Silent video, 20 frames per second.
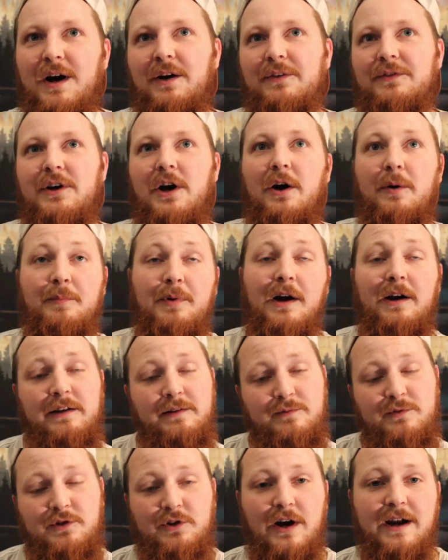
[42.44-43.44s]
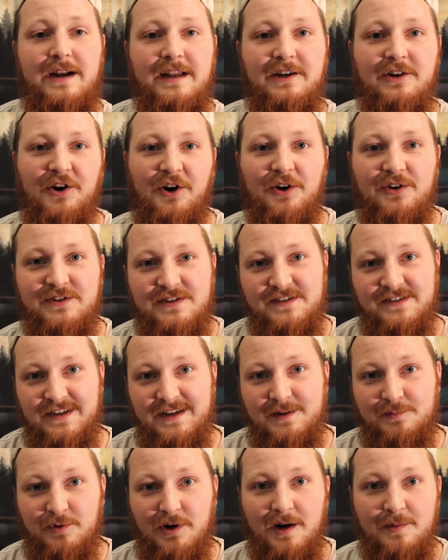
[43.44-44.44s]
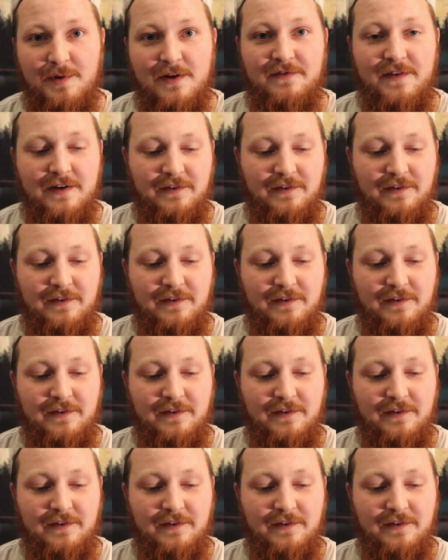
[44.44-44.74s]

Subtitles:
Well, no, probably grading cards is like probably my